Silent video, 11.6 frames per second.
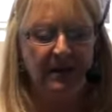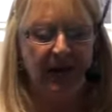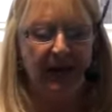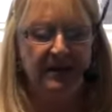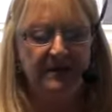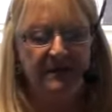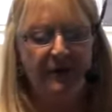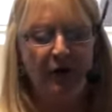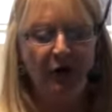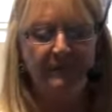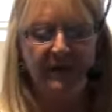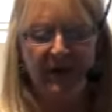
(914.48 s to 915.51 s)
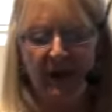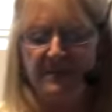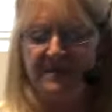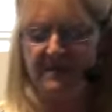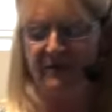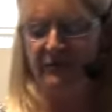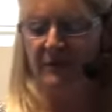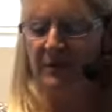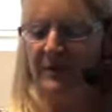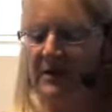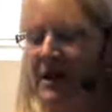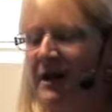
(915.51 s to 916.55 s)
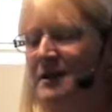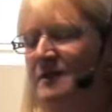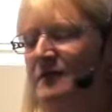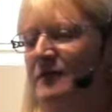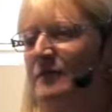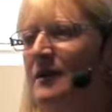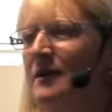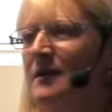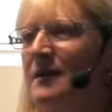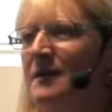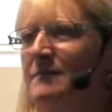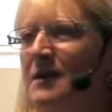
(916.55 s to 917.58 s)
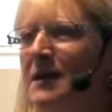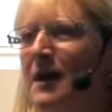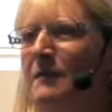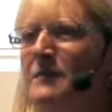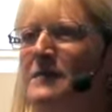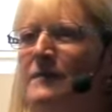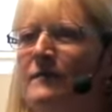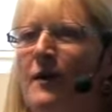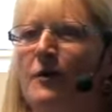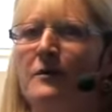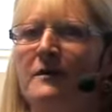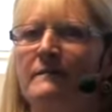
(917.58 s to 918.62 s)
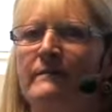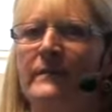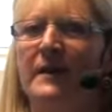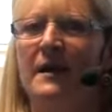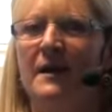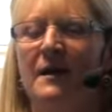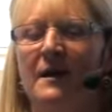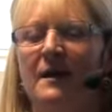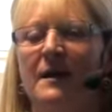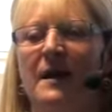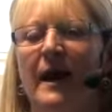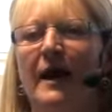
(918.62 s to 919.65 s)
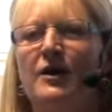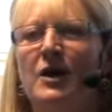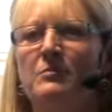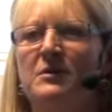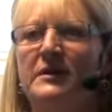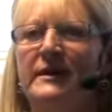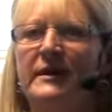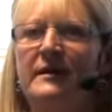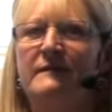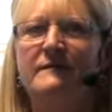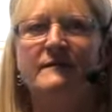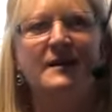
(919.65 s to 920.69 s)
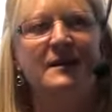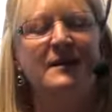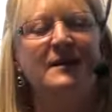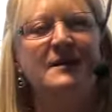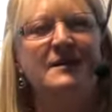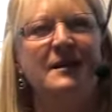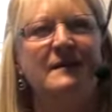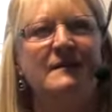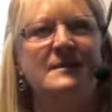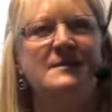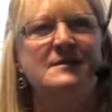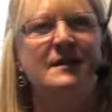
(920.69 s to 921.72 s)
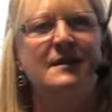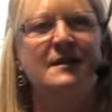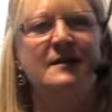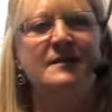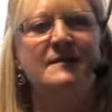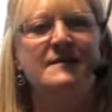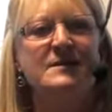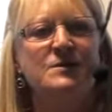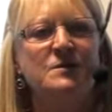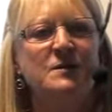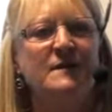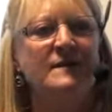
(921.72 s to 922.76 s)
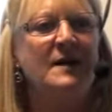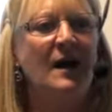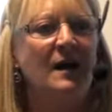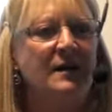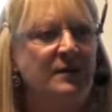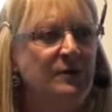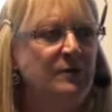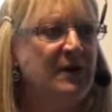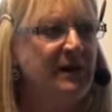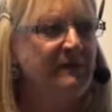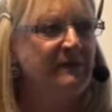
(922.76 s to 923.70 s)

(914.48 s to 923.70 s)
And the foreign becomes familiar and the familiar becomes foreign. And I believe there is the story of the Kali Yuga,